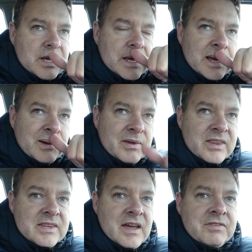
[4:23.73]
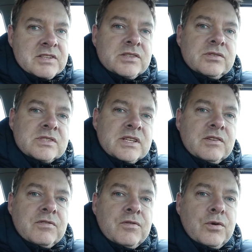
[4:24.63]
with daffodils in
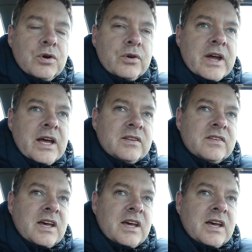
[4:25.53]
the foreground